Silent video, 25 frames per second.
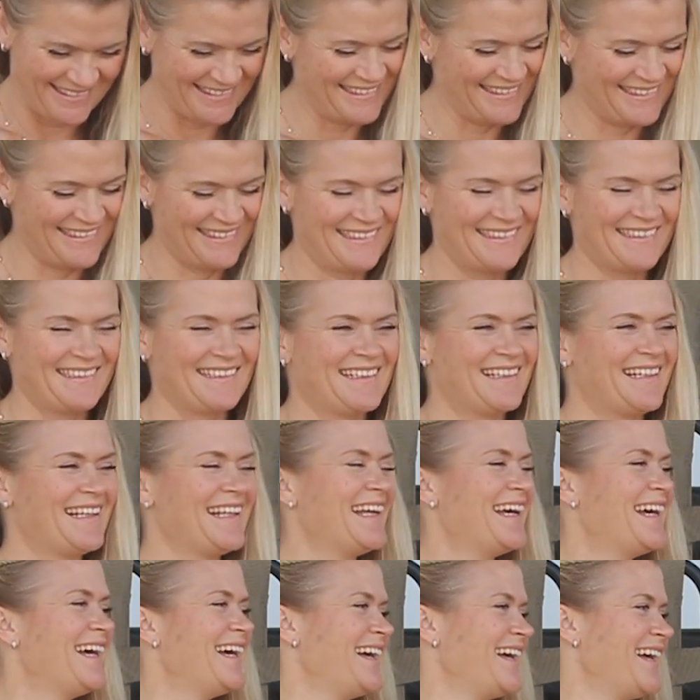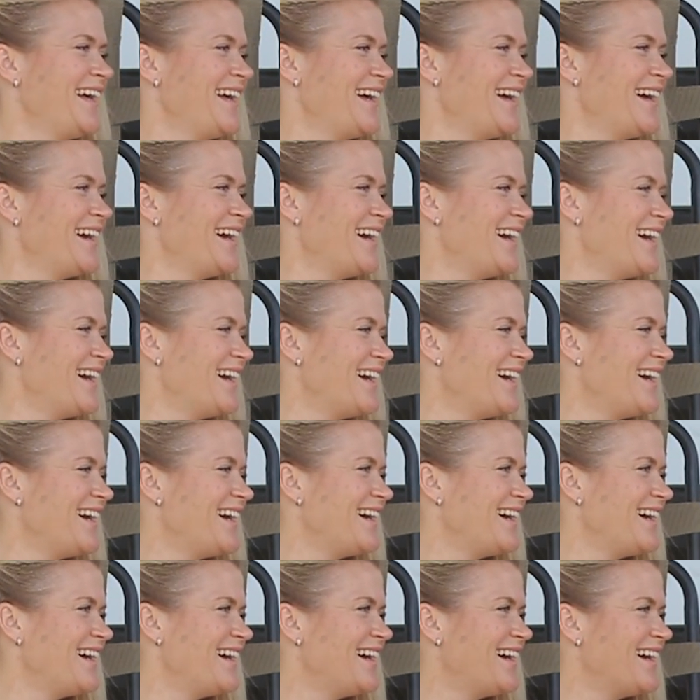
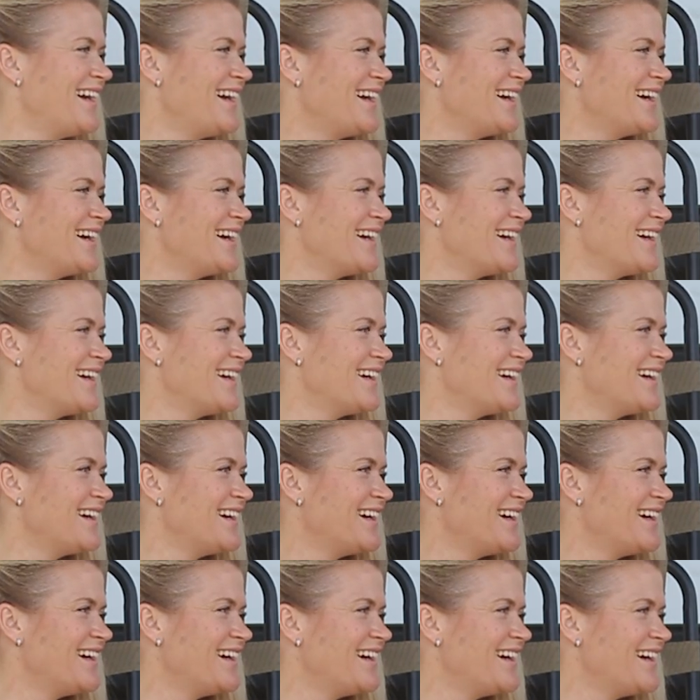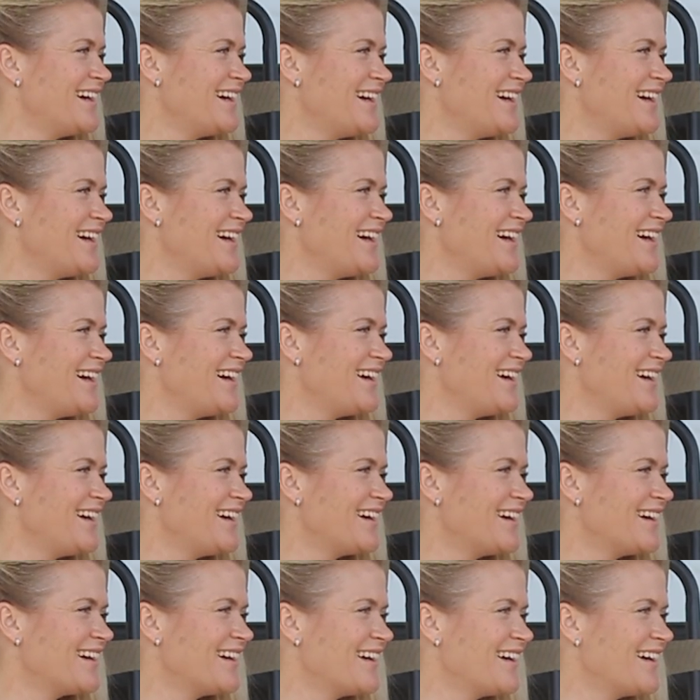
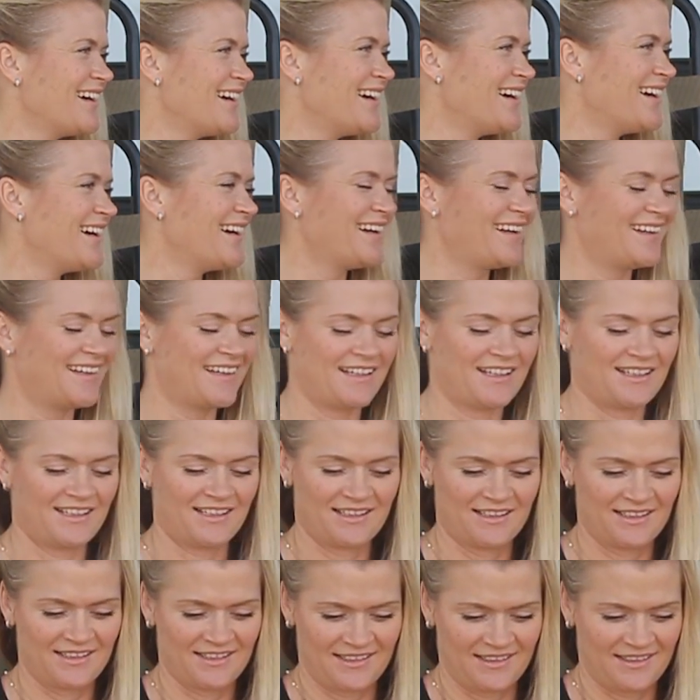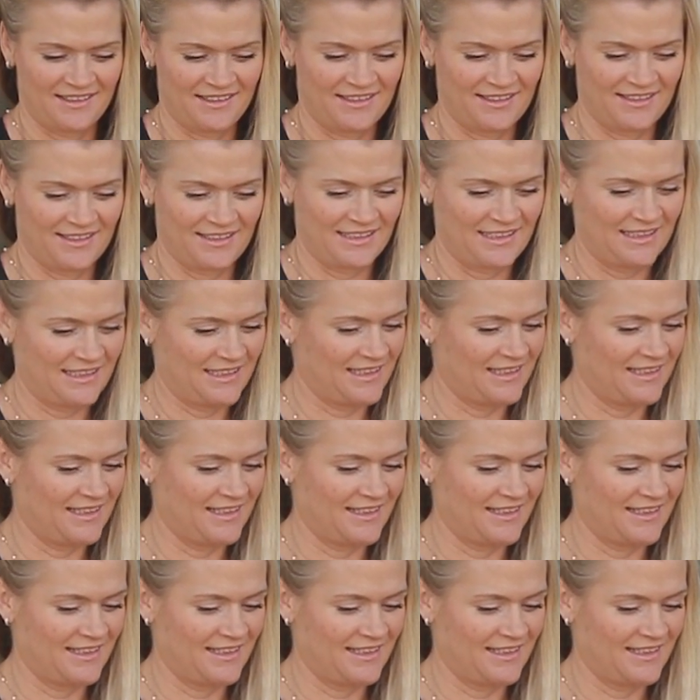(silent)